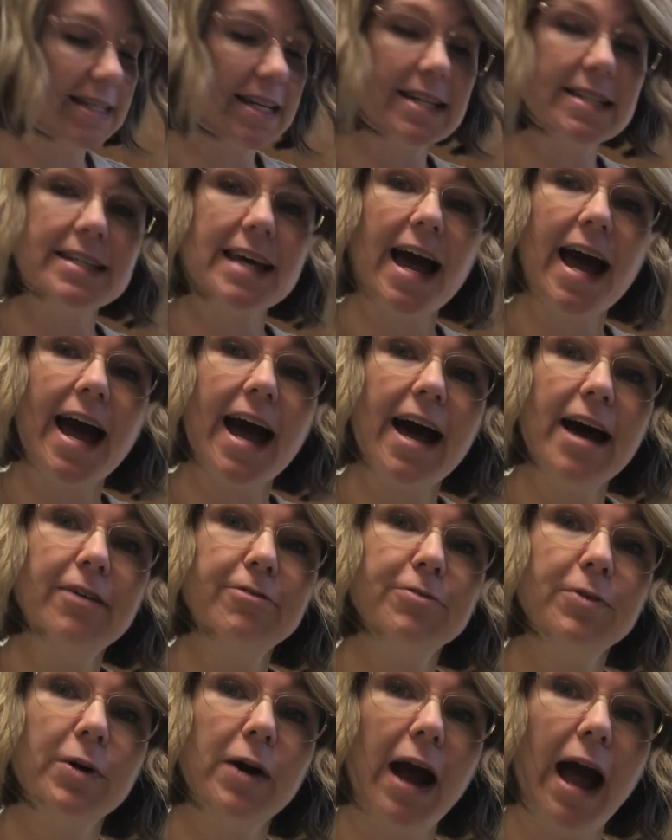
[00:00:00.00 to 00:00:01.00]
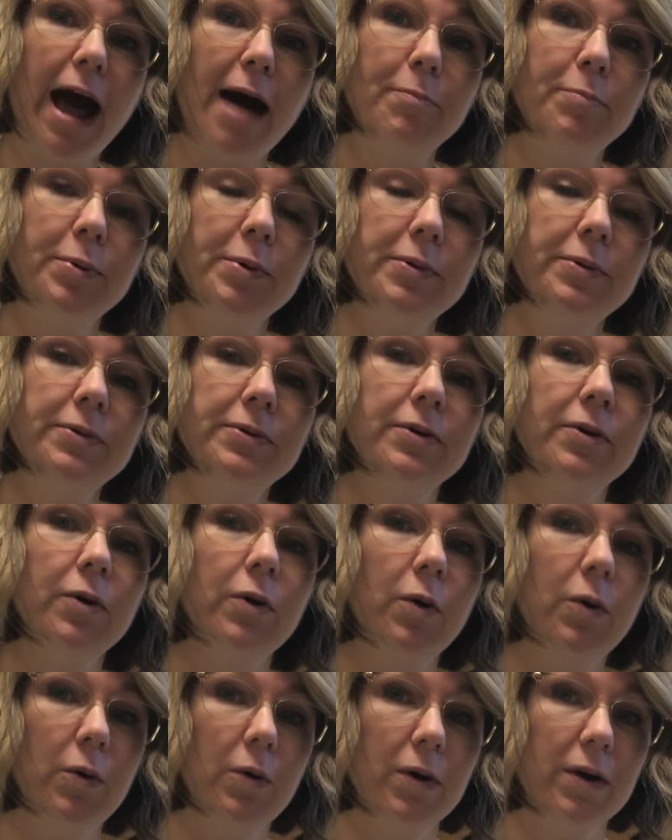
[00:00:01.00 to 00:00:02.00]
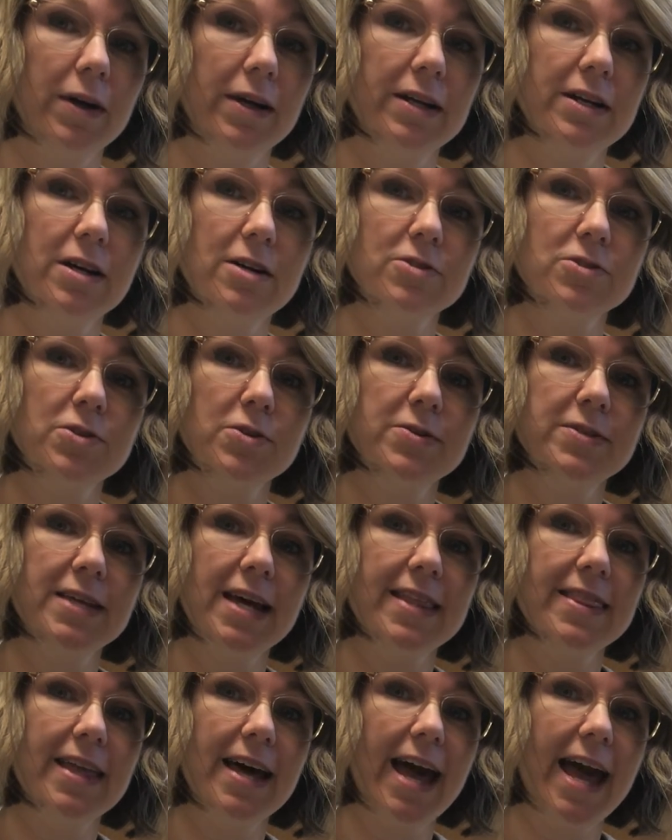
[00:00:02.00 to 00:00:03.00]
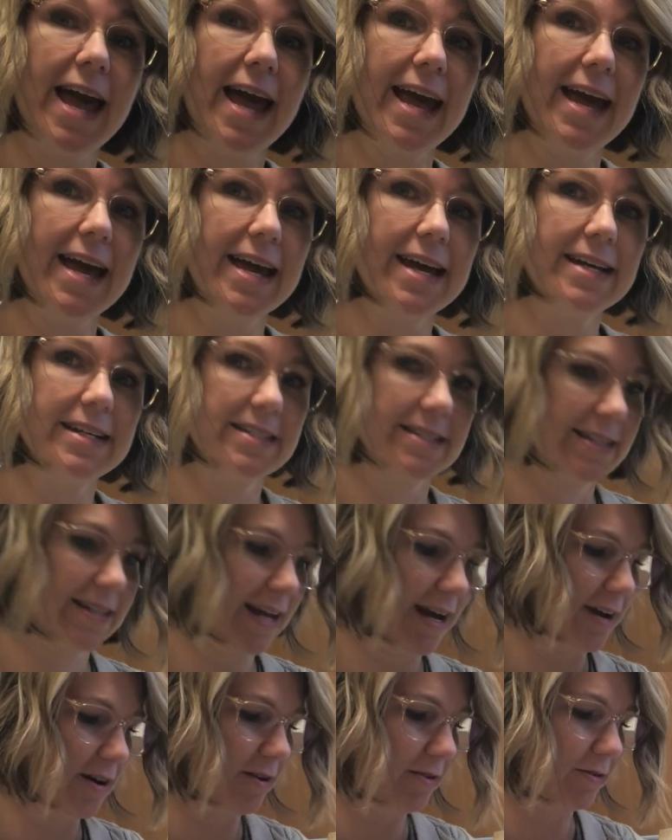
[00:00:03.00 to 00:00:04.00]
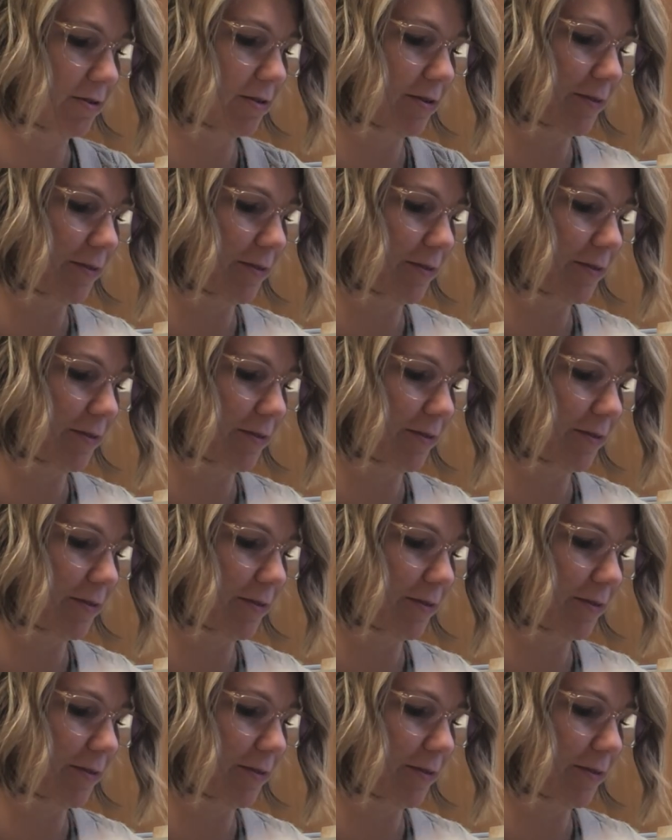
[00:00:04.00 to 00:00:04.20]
says A for apple, or can also say the A sound.